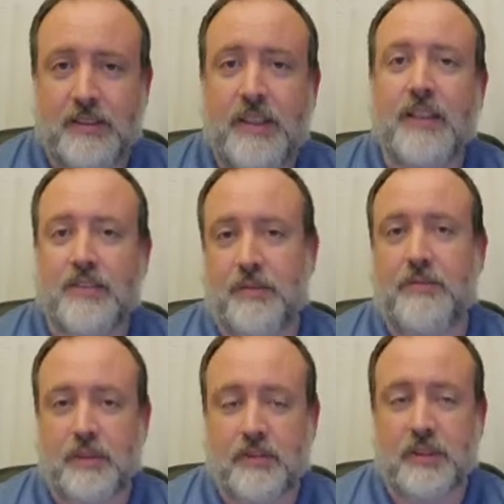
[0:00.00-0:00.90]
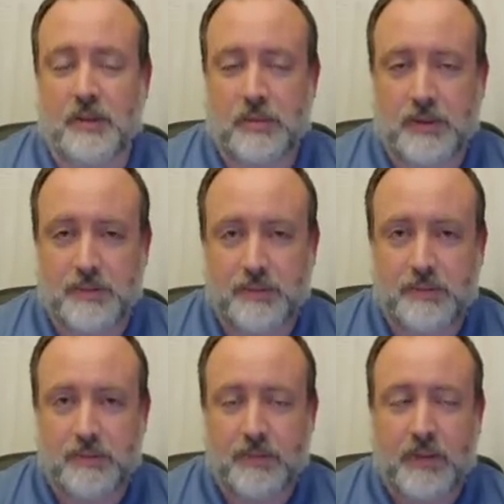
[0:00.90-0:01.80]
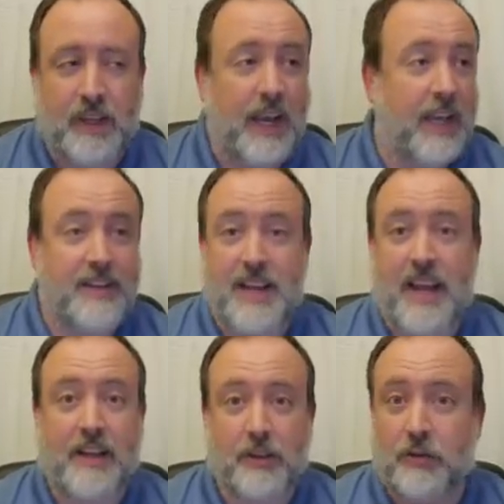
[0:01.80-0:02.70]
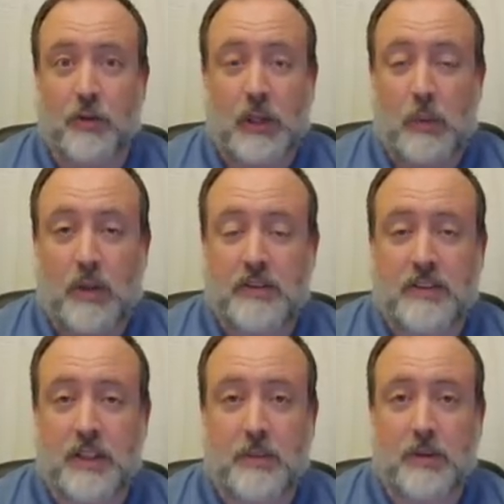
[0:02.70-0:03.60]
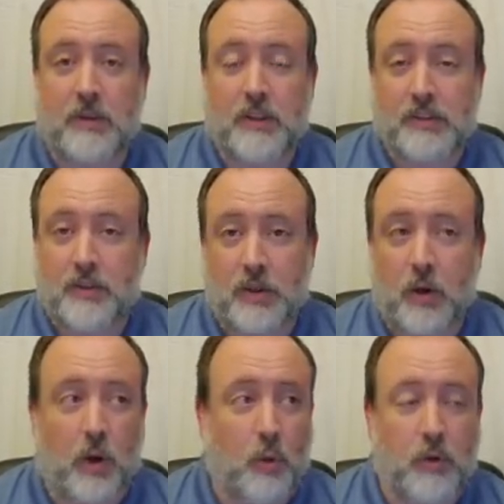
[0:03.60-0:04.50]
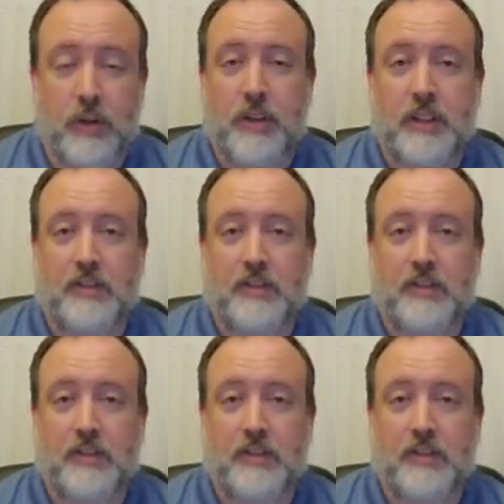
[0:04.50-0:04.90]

It's the first syllable. And take, there's only 1 syllable, so the whole word is